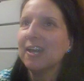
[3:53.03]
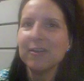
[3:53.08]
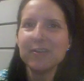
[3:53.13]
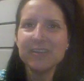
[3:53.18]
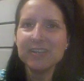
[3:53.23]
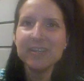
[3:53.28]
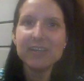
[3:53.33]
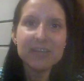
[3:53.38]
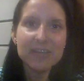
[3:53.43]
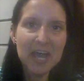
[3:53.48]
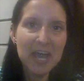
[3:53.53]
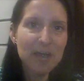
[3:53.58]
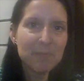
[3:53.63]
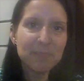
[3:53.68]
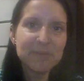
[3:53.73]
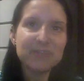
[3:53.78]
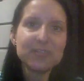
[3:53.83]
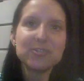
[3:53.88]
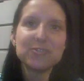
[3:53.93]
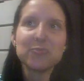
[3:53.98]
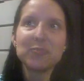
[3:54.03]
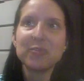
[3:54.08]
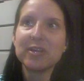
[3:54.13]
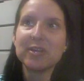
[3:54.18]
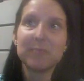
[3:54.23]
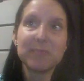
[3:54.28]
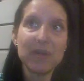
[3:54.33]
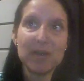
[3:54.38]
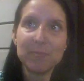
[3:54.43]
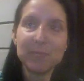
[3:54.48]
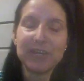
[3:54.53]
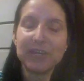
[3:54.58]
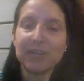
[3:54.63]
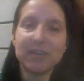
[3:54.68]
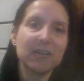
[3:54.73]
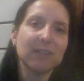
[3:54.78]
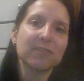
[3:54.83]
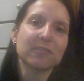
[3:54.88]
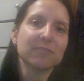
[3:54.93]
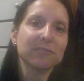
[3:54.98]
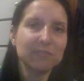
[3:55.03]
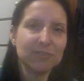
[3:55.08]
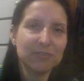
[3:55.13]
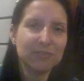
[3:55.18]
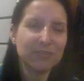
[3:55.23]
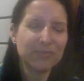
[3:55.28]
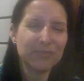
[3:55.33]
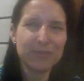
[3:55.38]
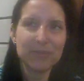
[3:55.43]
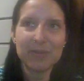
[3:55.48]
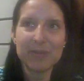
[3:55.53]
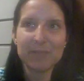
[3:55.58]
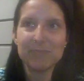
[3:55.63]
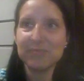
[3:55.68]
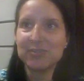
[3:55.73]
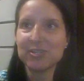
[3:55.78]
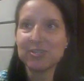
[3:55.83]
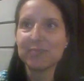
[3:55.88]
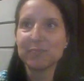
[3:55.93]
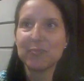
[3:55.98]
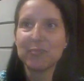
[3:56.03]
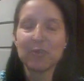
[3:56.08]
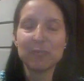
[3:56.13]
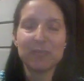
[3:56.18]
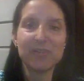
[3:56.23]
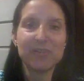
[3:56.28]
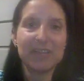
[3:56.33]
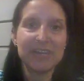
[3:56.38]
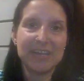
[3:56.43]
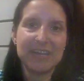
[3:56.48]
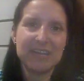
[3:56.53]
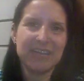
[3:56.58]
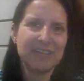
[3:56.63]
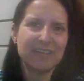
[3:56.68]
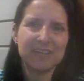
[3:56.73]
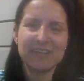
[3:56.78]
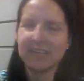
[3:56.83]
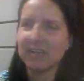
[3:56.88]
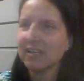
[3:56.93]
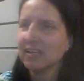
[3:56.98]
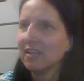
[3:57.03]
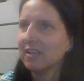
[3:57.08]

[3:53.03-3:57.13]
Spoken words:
But it happens when I'm not being colorful and when I'm just more plain.